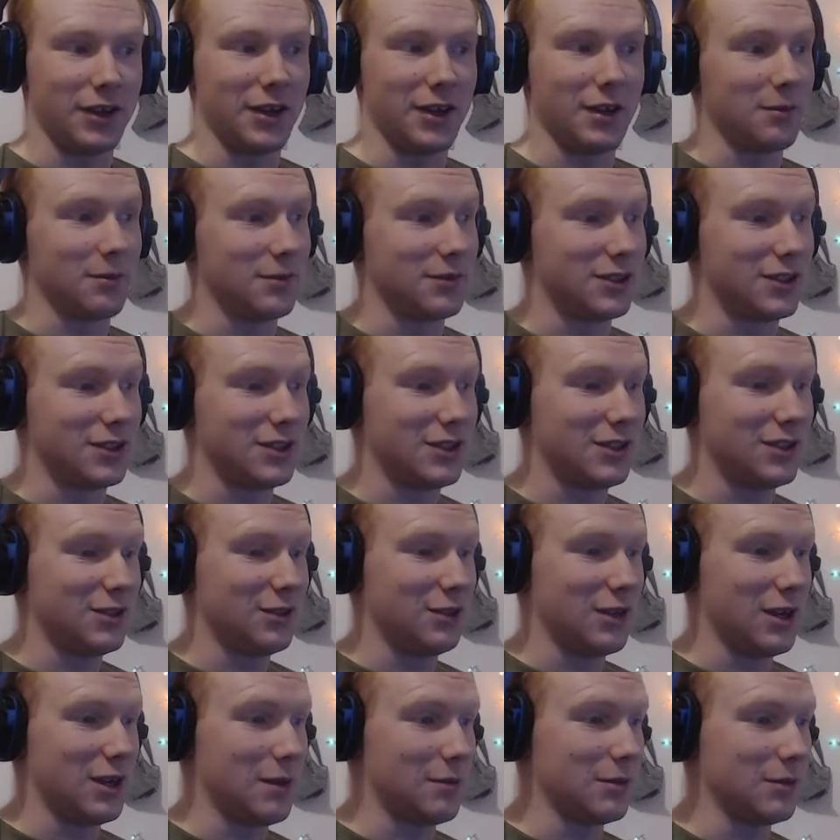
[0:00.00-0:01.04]
I'm
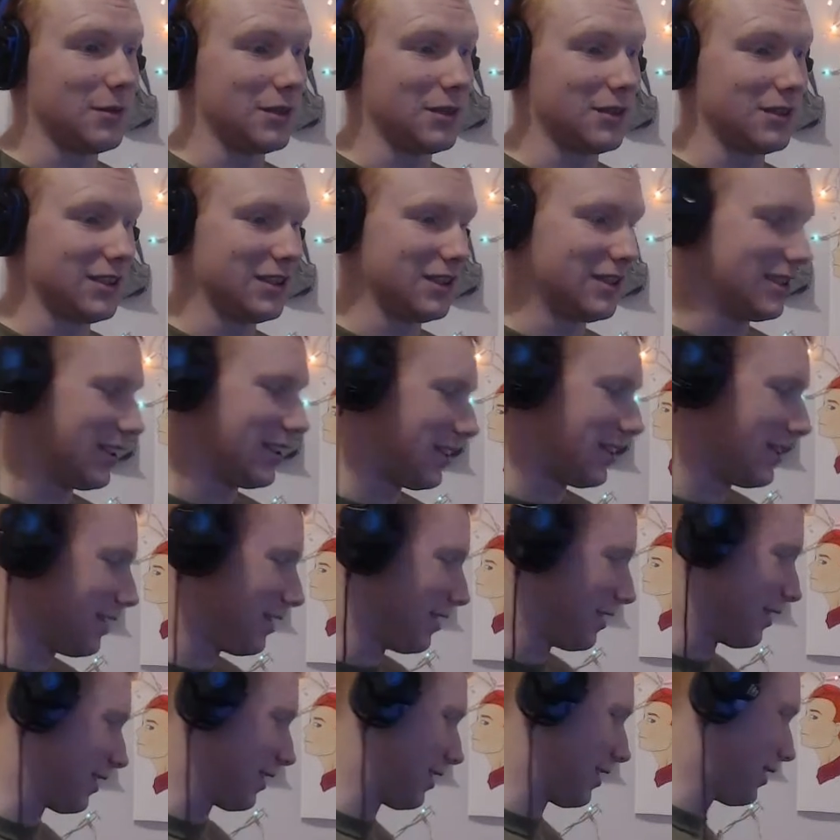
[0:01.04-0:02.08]
so happy about this.
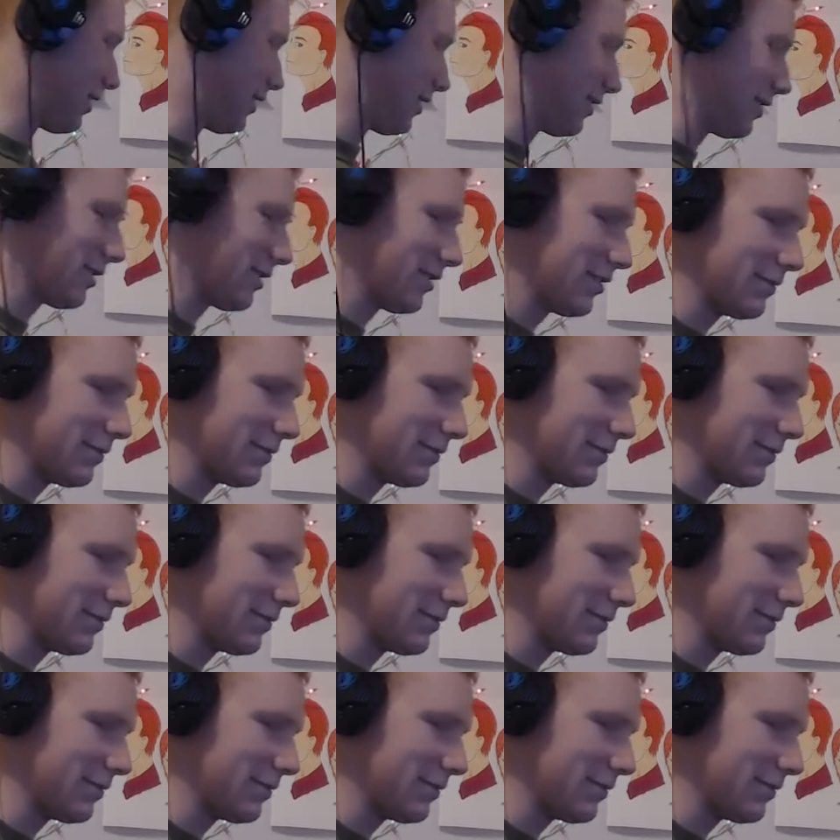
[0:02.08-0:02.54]
Oh gosh.